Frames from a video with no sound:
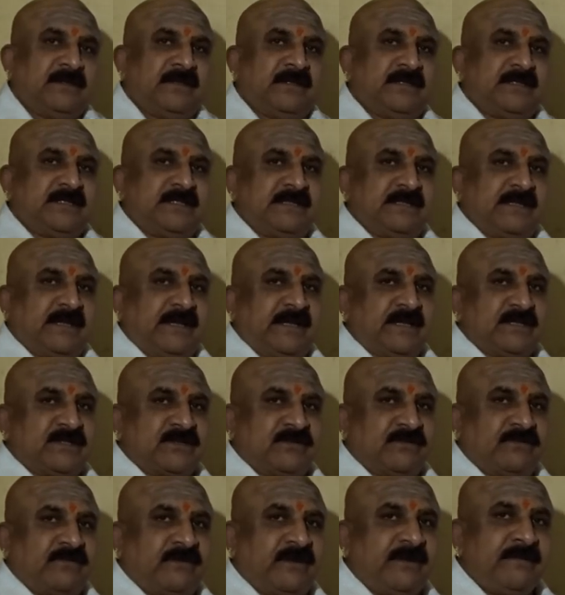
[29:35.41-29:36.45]
This is the
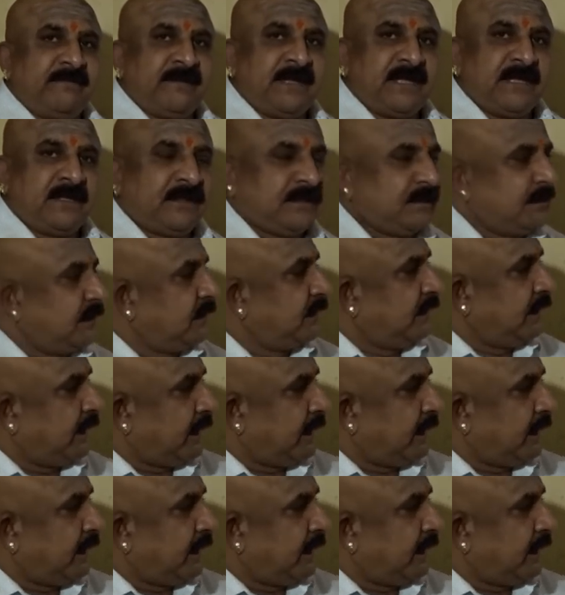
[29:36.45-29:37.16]
case of female